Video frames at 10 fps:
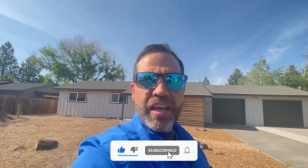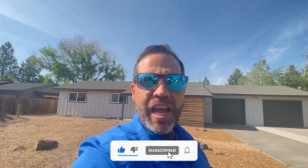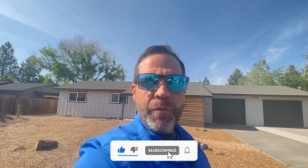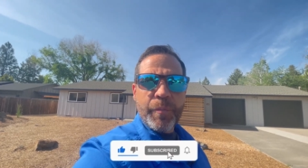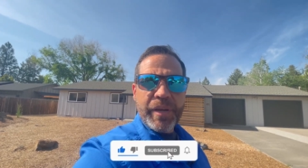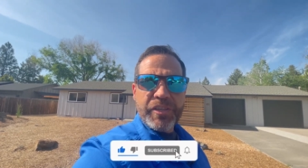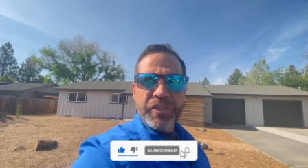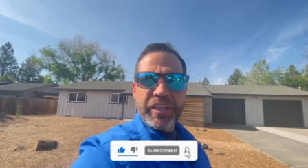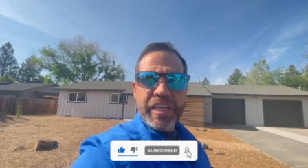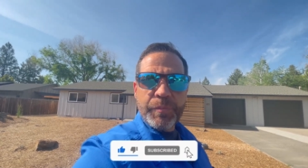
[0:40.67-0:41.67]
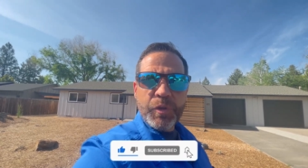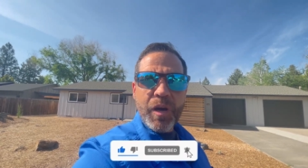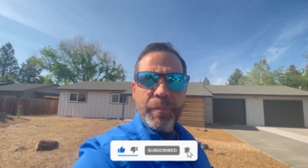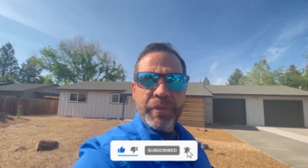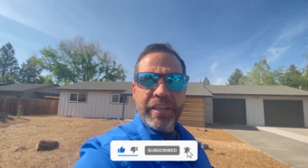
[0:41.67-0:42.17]
and we'll make sure to keep you
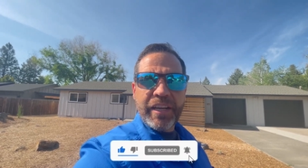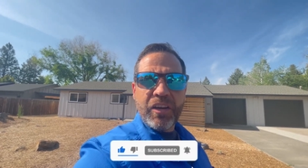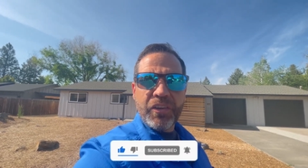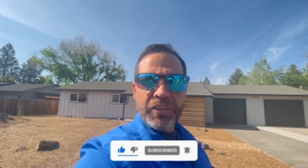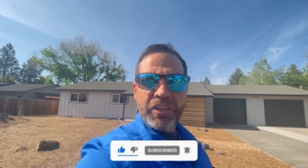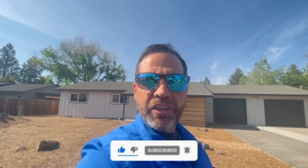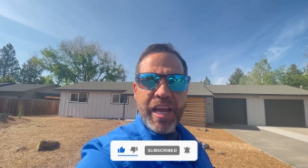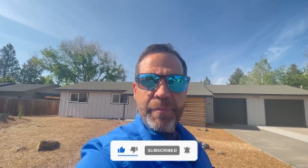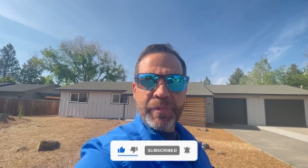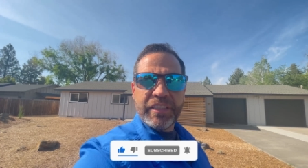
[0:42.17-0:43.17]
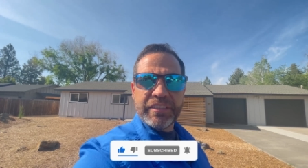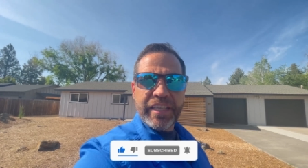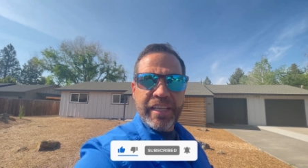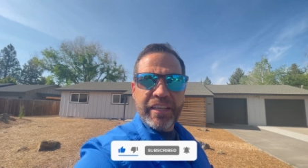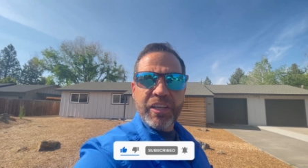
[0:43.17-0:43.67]
up to date on the current happenings
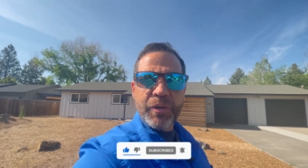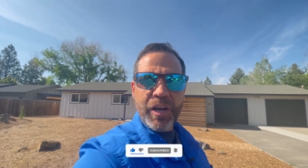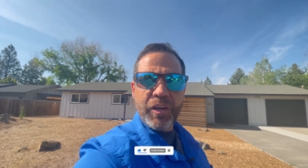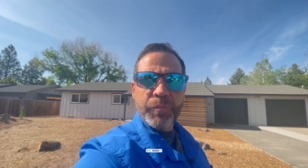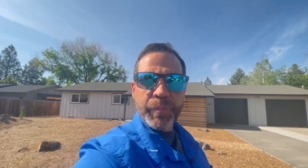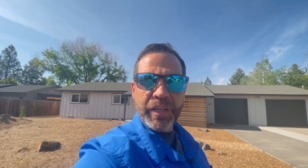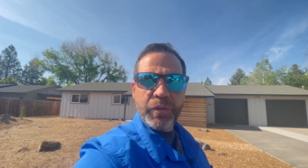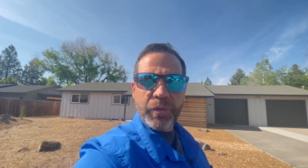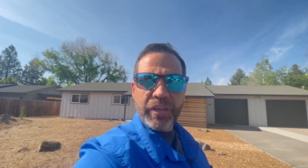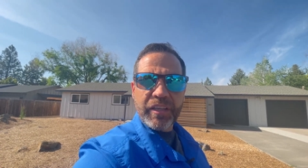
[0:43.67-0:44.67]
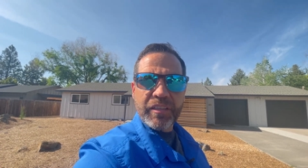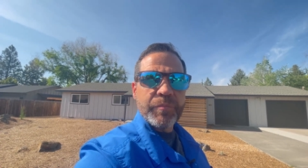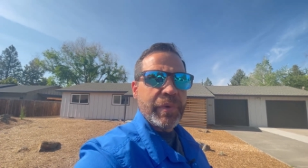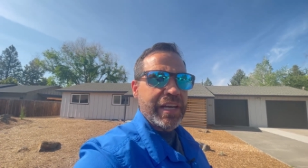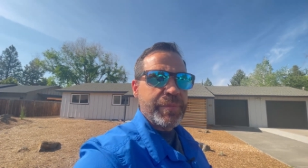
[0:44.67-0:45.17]
in and around Bend, Oregon.
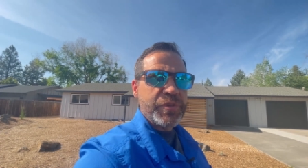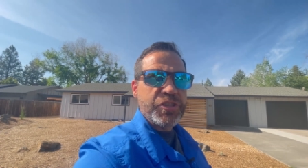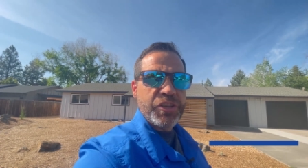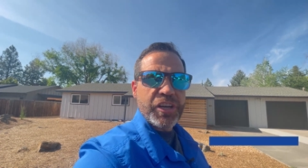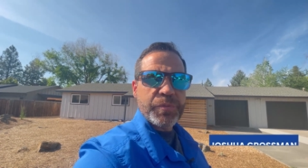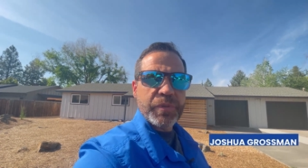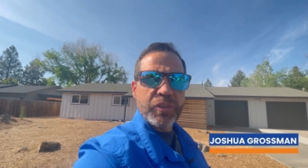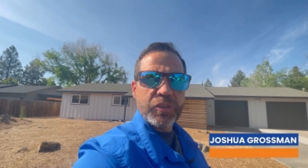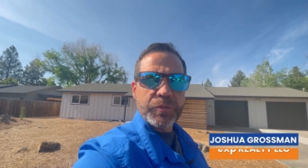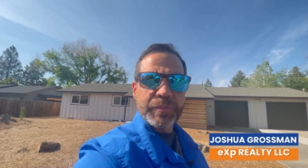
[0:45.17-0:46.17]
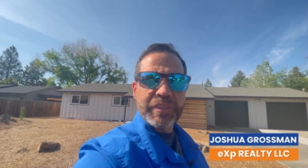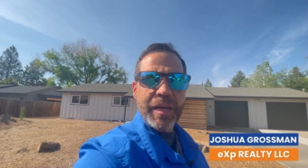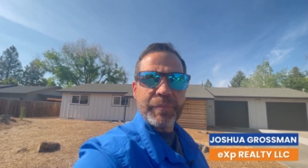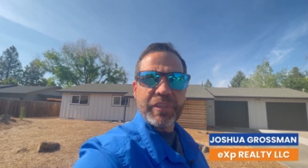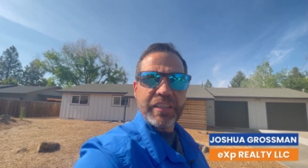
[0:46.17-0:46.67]
My name is Joshua Grossman.
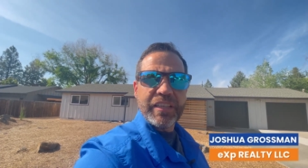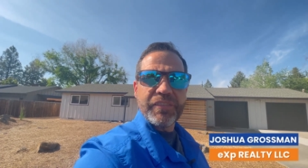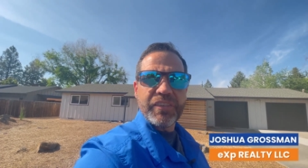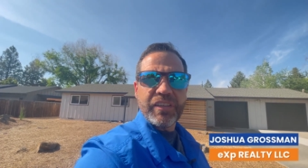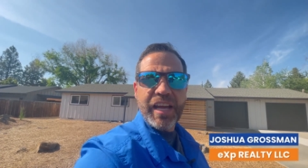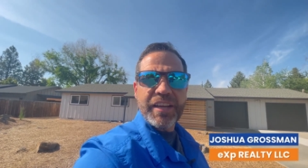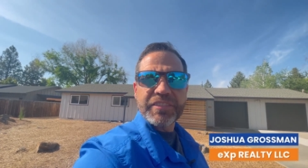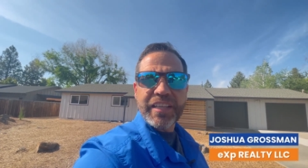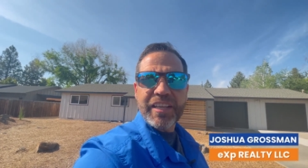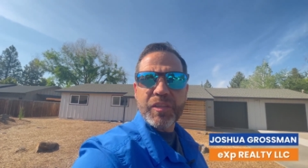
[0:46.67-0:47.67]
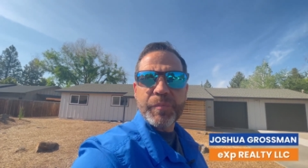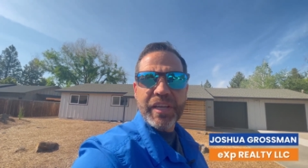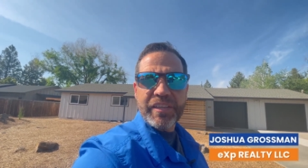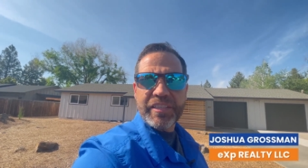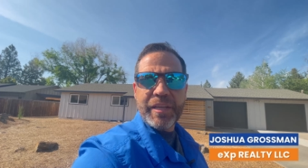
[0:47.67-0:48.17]
I'm the leader of the Lifestyle in
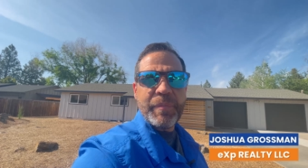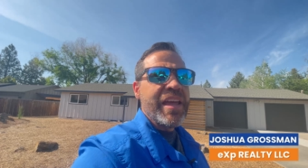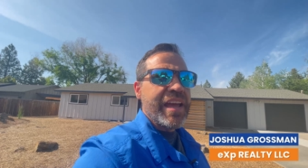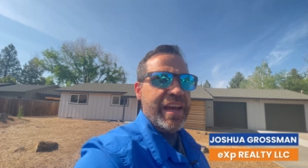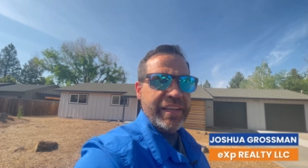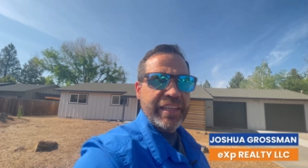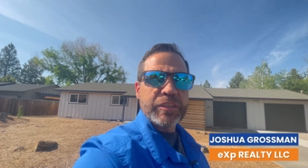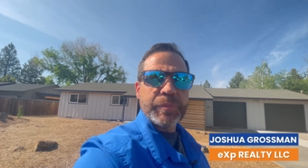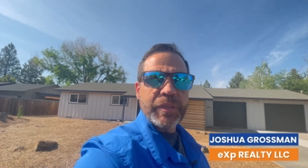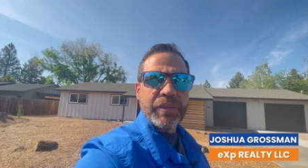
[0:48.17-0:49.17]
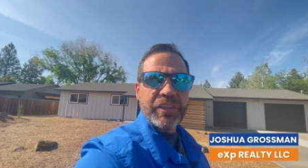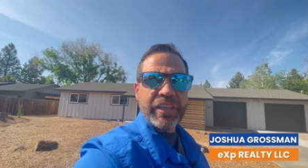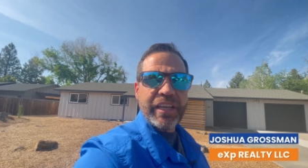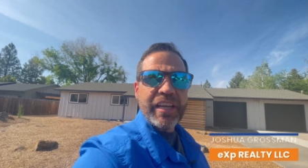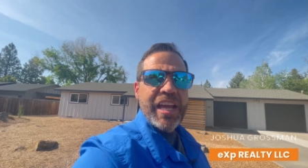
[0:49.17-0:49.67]
Bend team at eXp
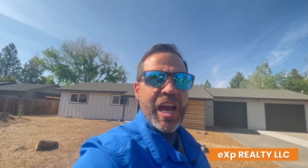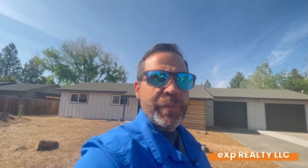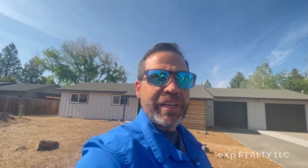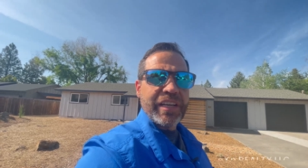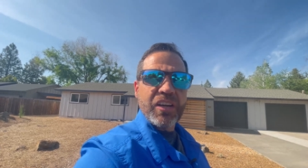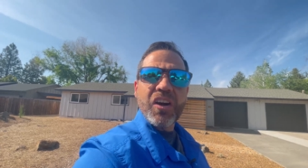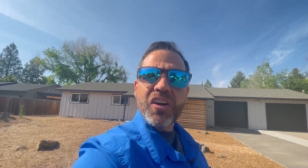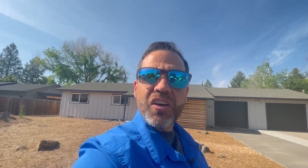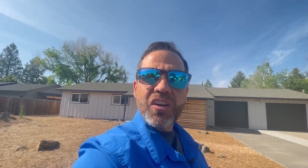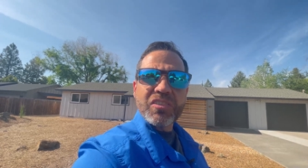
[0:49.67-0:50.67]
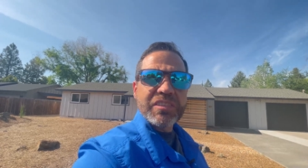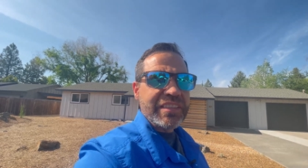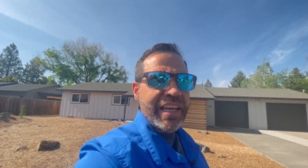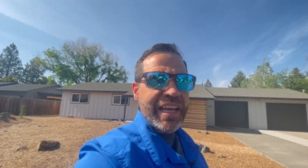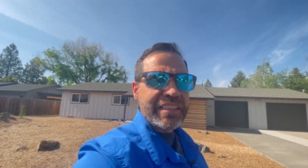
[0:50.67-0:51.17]
Realty, and we get calls,
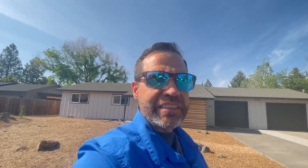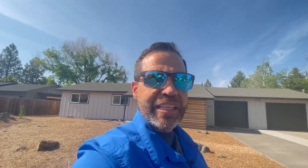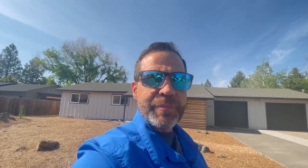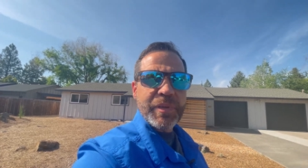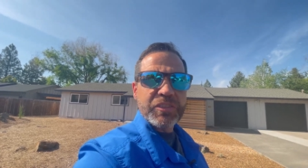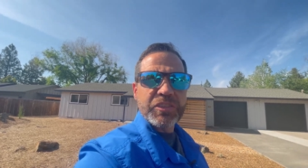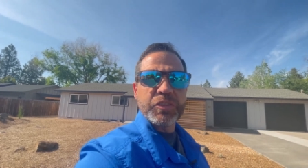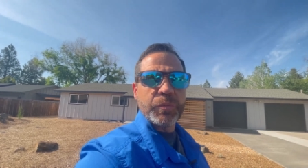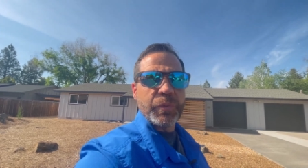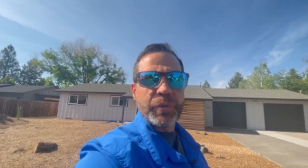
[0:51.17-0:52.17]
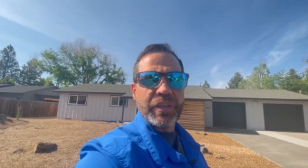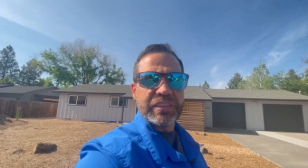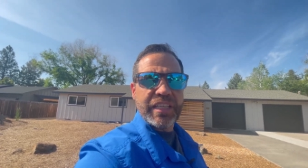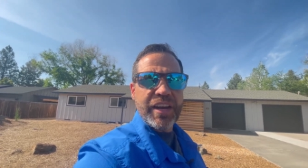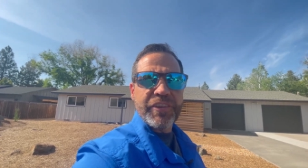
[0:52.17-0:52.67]
text, emails, and Zoom requests
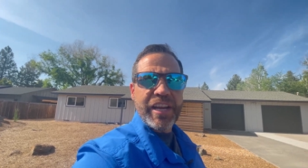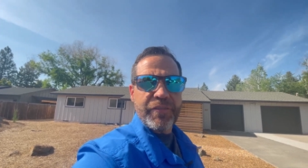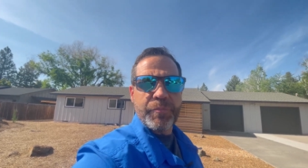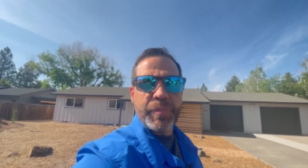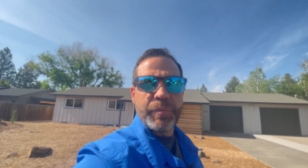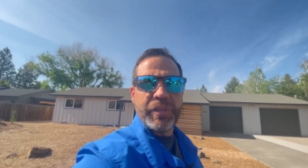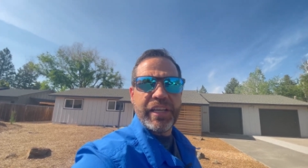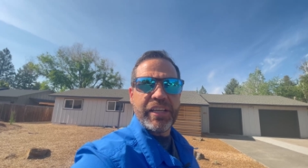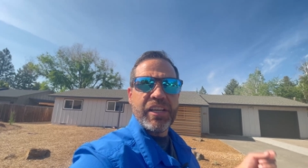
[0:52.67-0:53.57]
every day from people like